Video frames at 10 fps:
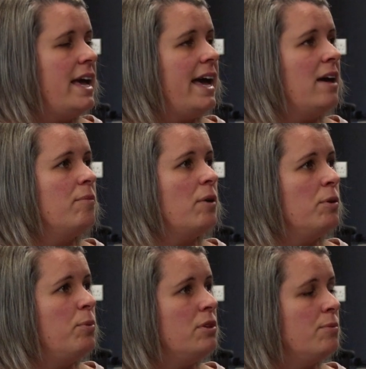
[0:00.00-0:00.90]
and
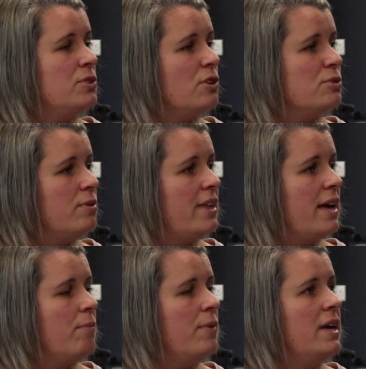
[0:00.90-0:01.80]
we put them in touch with
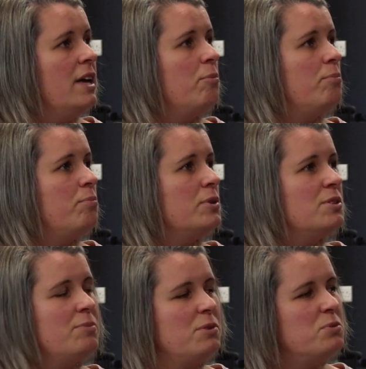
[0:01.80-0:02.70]
them. But
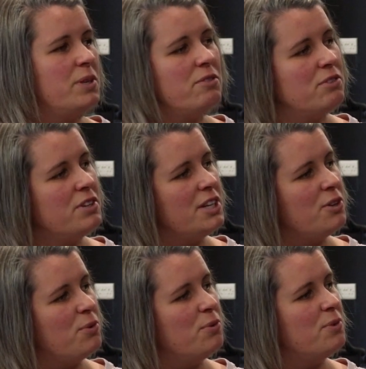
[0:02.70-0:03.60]
sometimes we never really
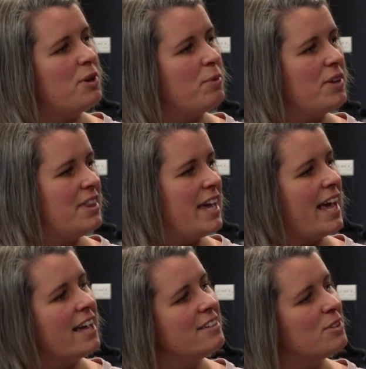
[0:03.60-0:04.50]
know about
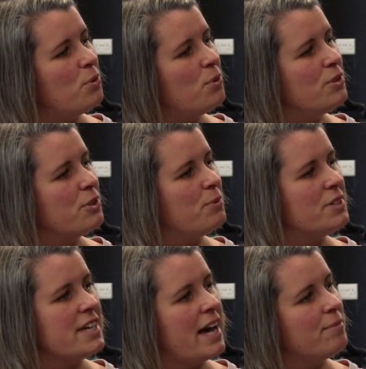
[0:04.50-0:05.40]
the end goal or
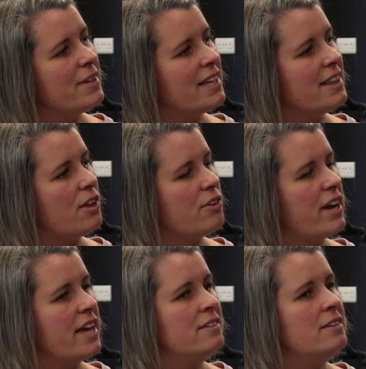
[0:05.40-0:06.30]
what's happening at the other
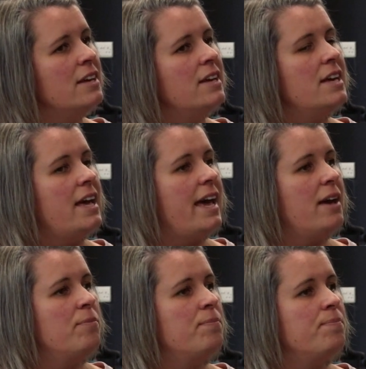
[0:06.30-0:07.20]
end.
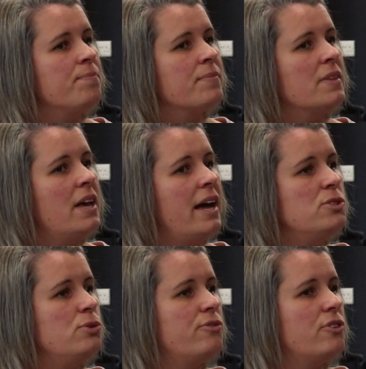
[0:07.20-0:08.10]
And
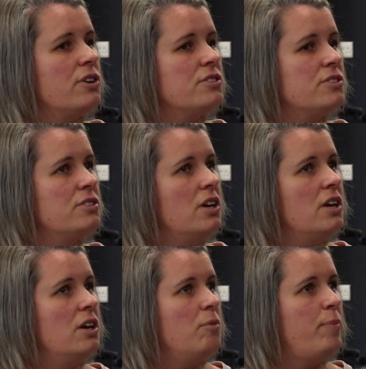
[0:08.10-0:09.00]
so for us,
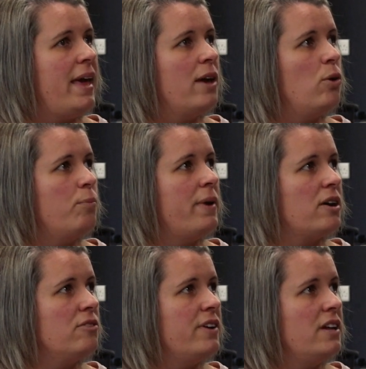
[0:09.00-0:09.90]
being Hope
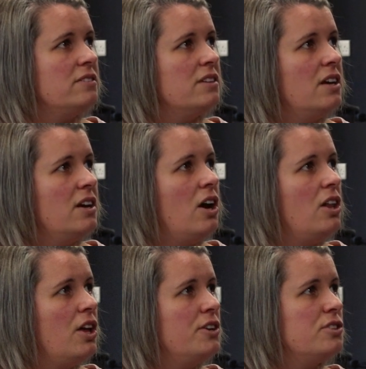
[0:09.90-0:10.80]
Magherafelt
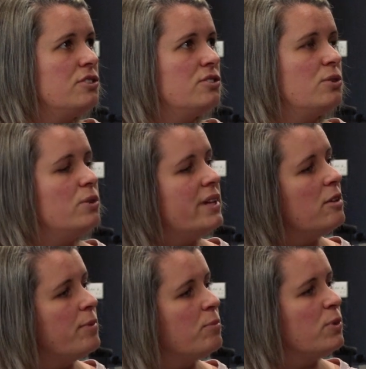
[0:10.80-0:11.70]
allows us to go a
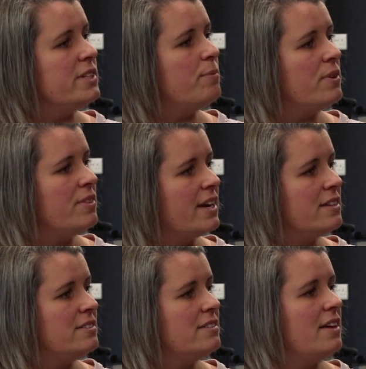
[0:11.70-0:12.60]
little bit more deeper in
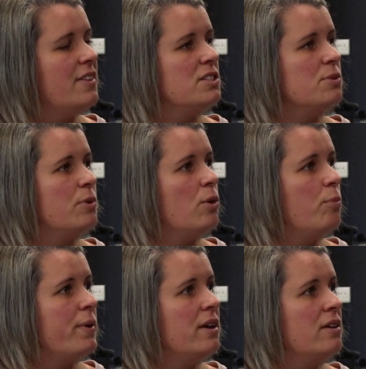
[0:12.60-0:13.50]
that, and that's what we're
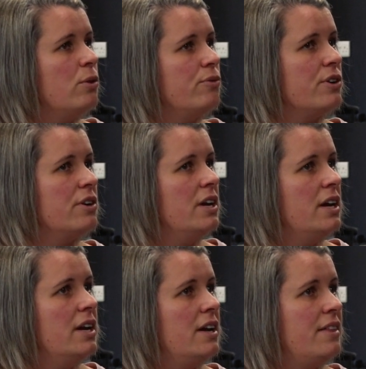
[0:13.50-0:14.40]
hoping over
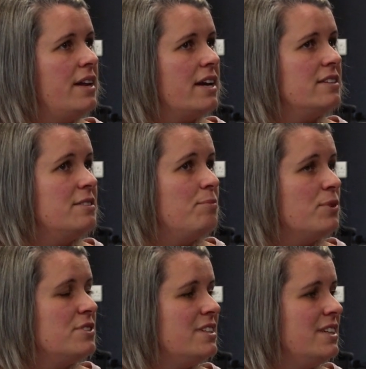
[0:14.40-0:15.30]
the next
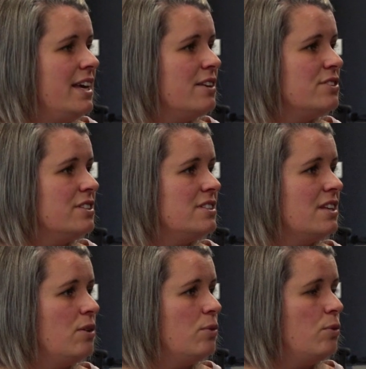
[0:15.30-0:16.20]
months and years, is
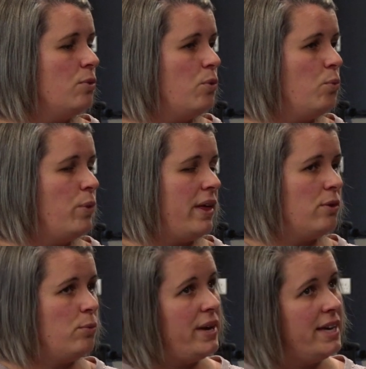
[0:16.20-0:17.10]
that
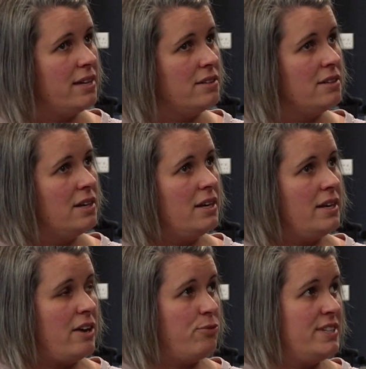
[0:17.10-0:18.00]
whether we can,
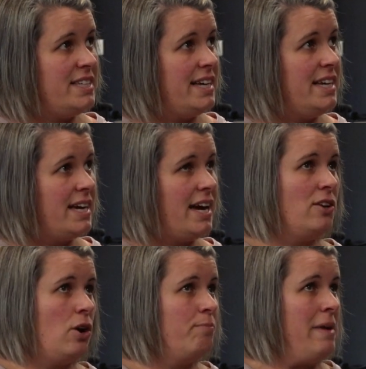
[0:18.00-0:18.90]
if we see
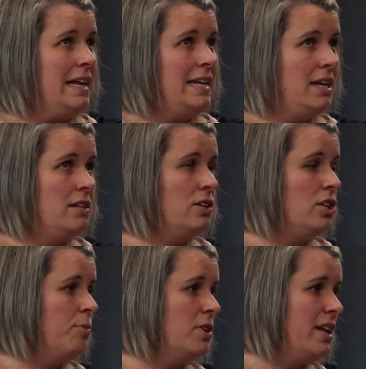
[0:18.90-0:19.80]
an unmet need in the
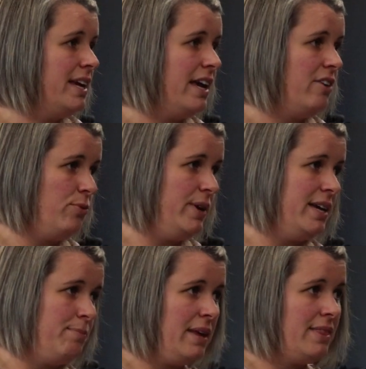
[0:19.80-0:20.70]
community, if we
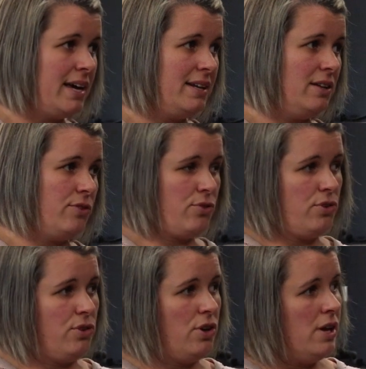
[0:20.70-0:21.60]
can meet that need
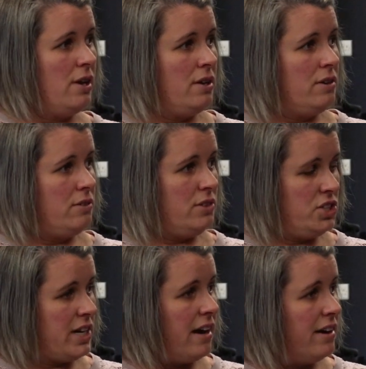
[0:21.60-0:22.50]
through the
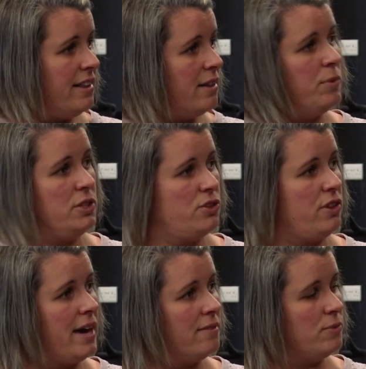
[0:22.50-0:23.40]
charity, then we'll do
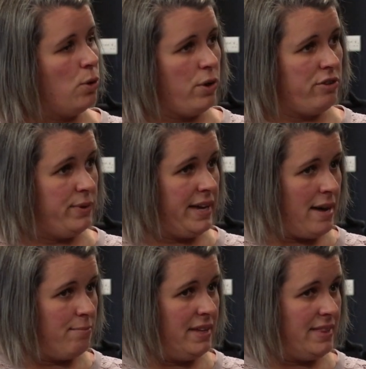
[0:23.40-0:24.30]
that. Or if we
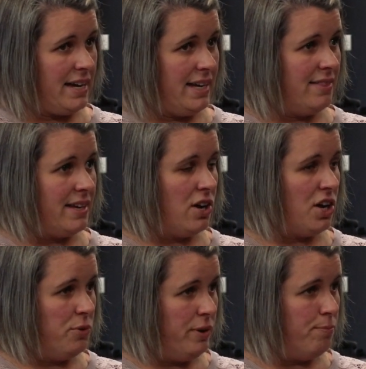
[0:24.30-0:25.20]
can't meet that need, then
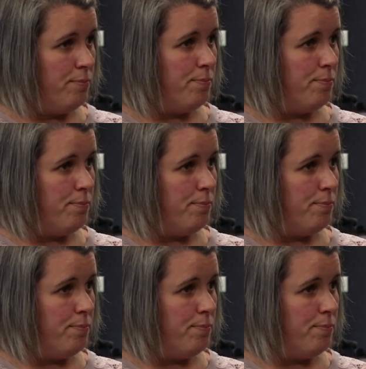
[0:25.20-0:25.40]
how do we